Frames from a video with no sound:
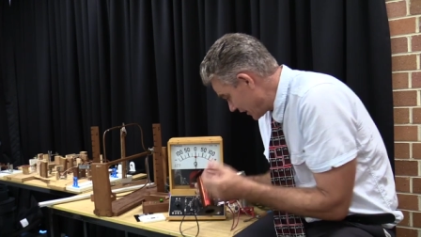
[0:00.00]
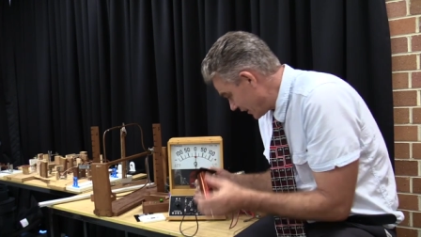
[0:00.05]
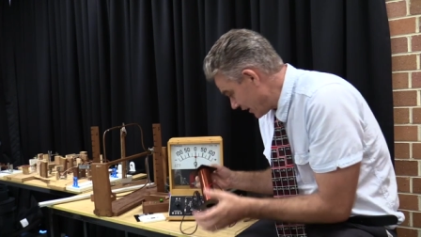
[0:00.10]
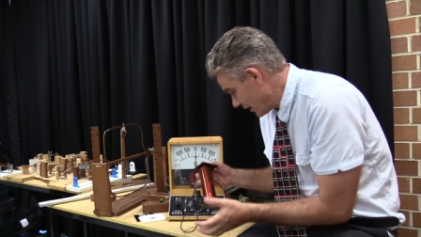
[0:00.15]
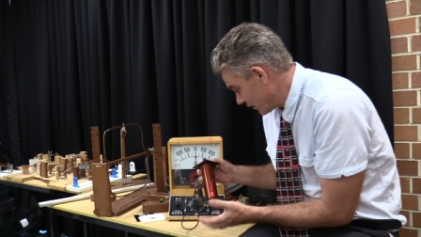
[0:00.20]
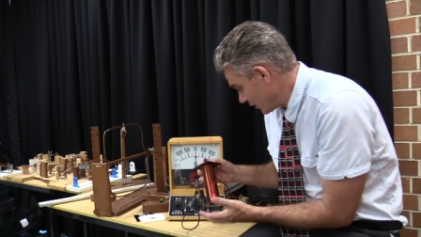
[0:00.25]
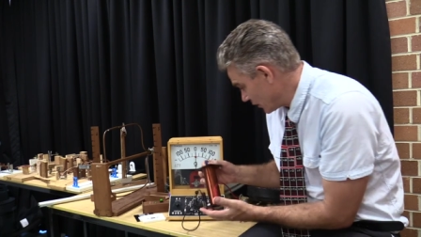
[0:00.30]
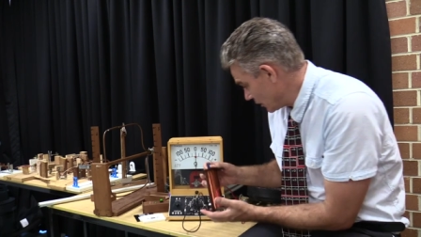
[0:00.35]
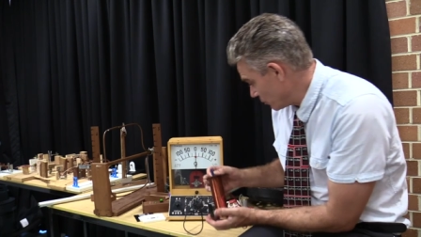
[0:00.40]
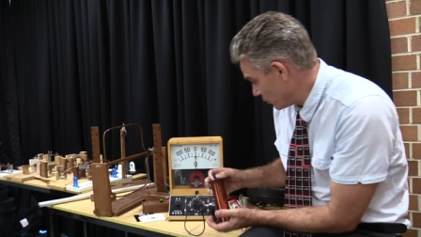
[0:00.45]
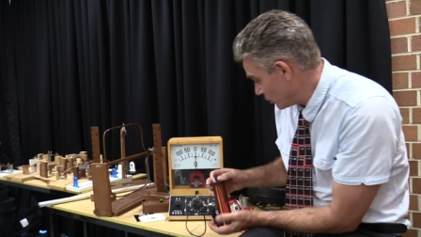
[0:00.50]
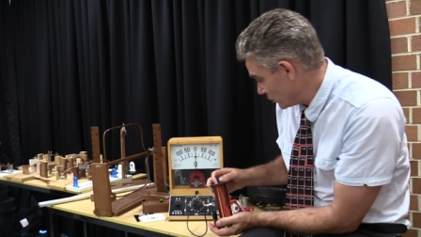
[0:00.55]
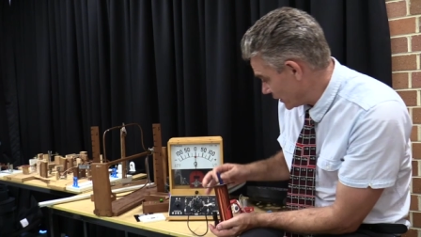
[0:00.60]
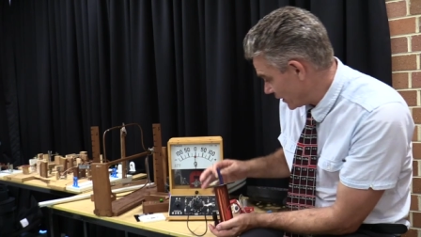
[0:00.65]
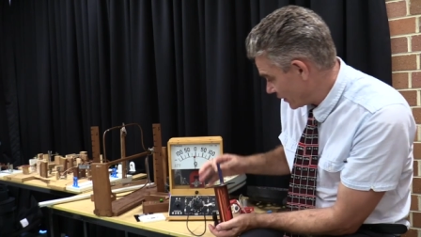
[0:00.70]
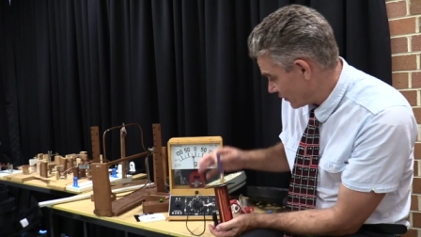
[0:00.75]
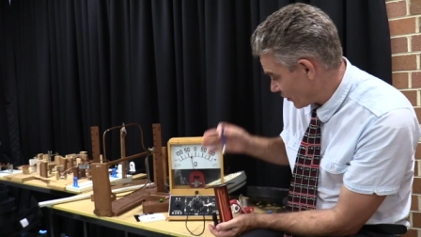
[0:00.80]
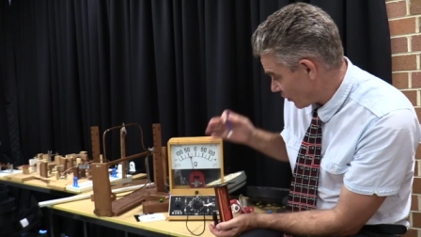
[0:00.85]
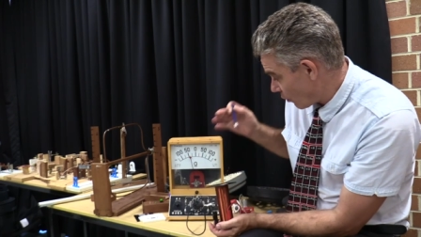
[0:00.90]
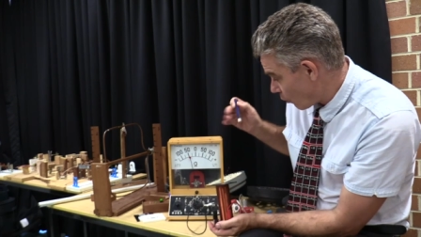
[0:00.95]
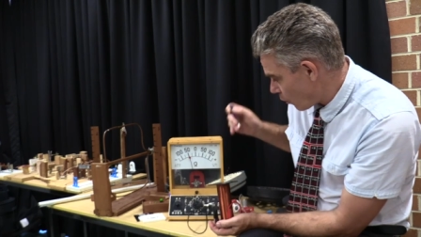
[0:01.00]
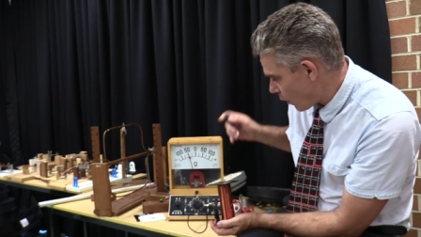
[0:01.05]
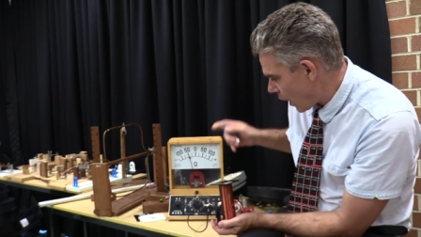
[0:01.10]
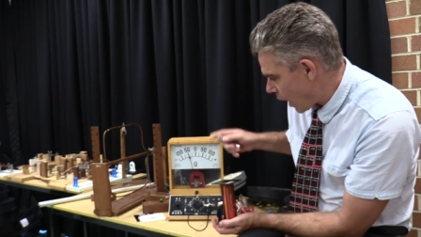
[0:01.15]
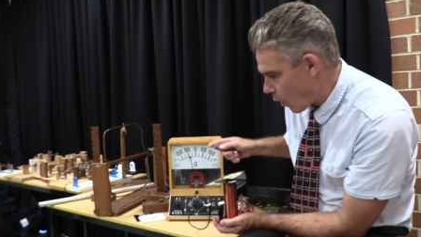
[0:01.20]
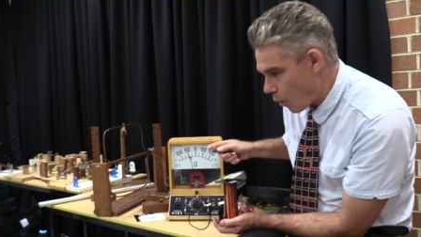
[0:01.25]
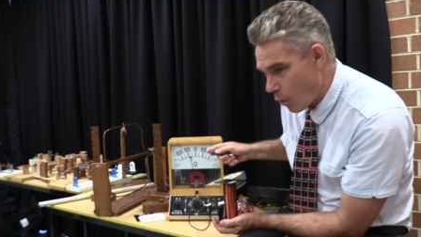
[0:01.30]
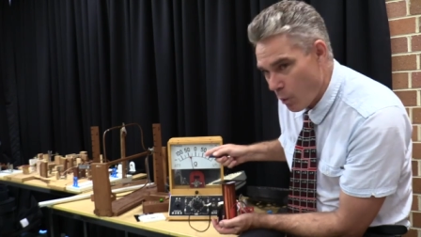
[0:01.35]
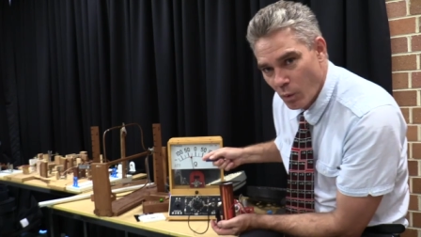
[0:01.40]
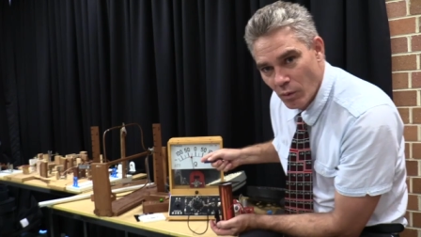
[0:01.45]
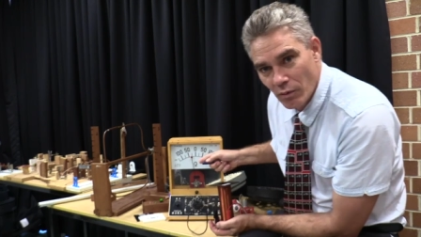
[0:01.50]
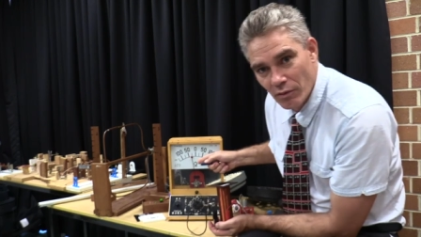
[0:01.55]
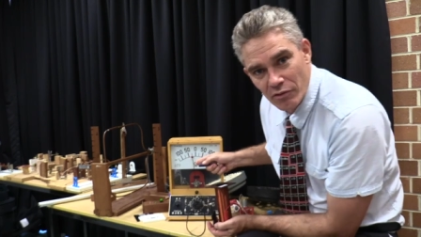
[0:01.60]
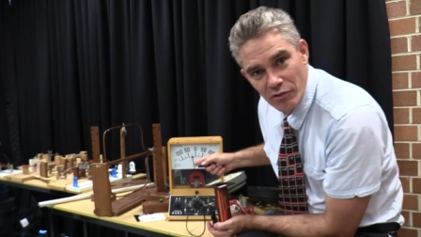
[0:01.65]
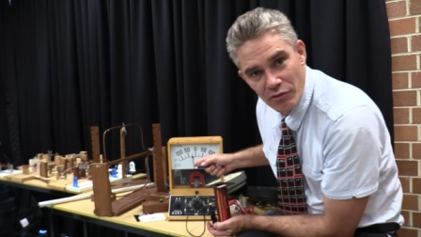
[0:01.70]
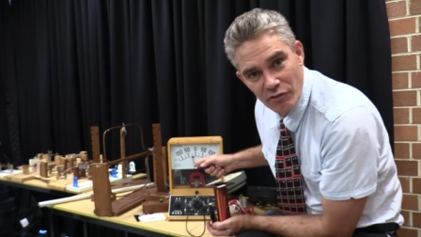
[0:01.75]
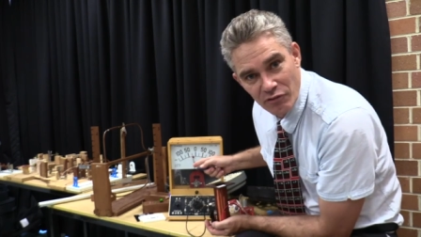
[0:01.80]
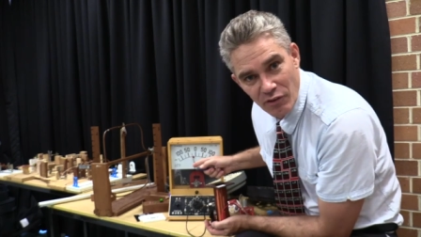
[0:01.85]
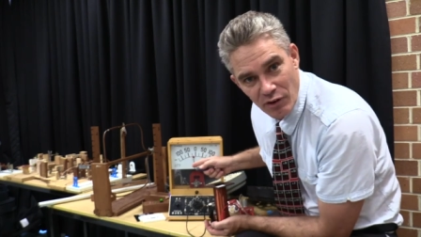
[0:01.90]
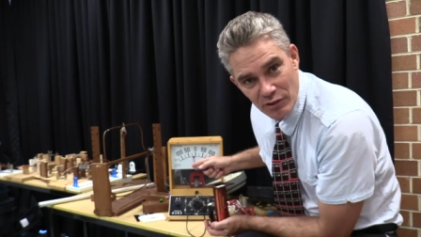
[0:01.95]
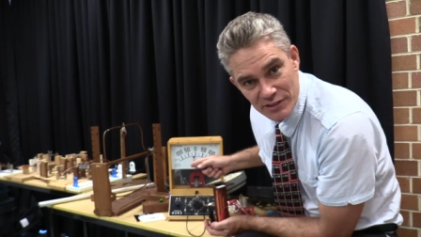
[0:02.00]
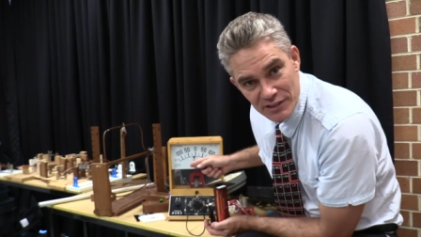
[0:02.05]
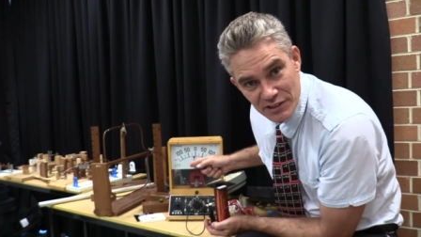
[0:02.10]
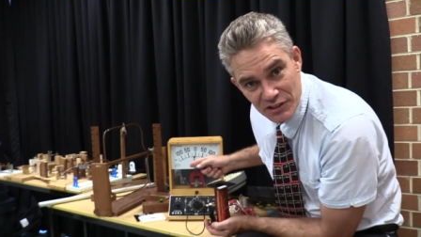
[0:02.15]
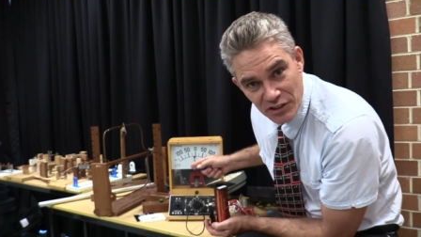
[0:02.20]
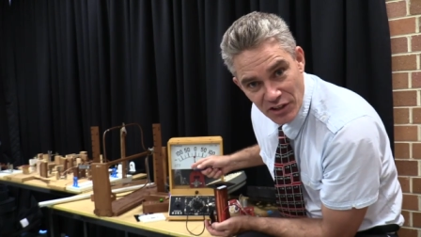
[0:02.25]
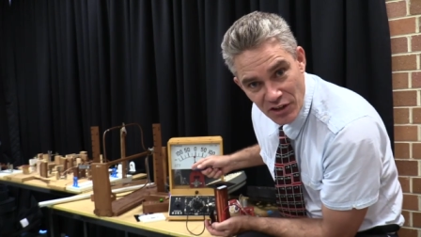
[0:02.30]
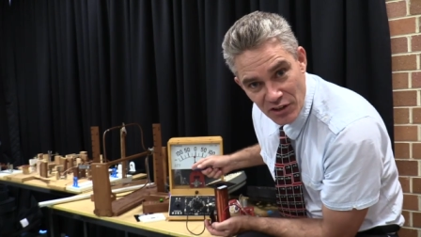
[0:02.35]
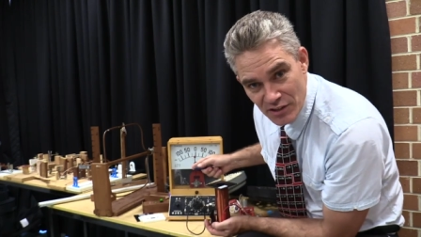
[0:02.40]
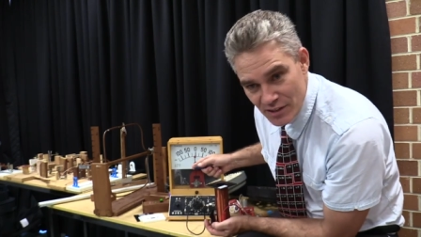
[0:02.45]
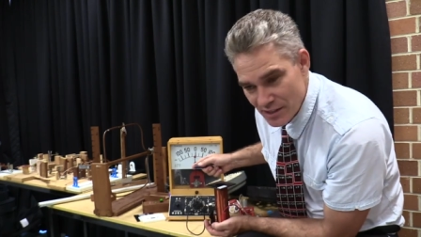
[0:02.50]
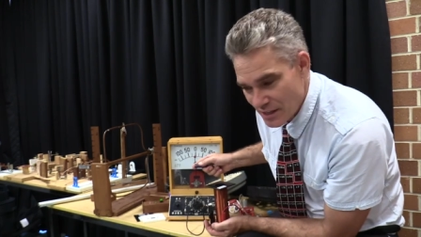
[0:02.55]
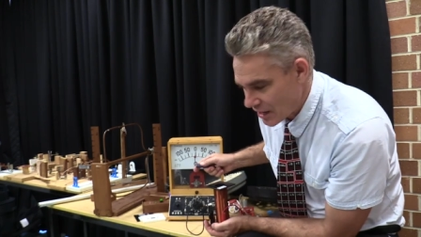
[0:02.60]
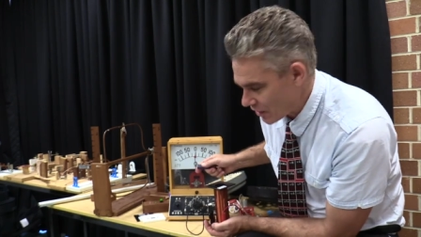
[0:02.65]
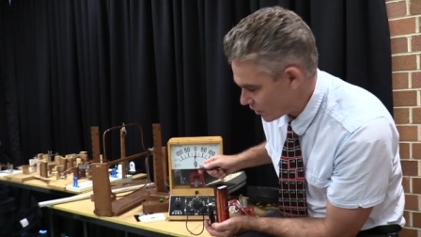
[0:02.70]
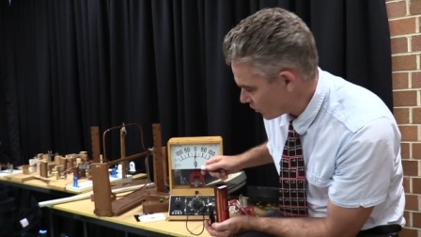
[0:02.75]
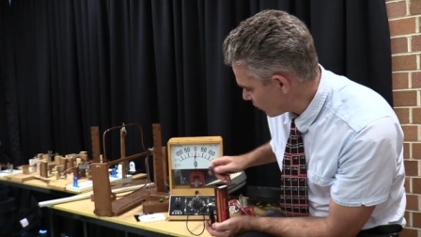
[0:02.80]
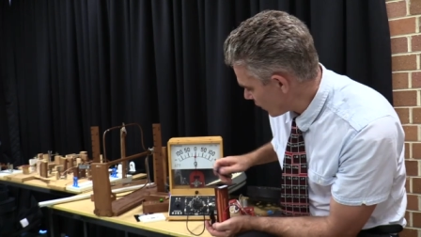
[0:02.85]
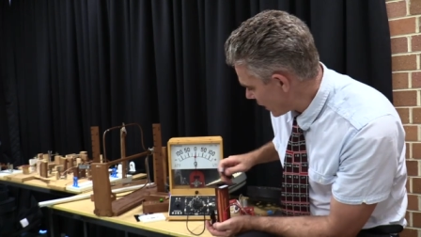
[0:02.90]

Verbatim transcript: it there. I'm going to pull out. Whoa! Voltage goes the other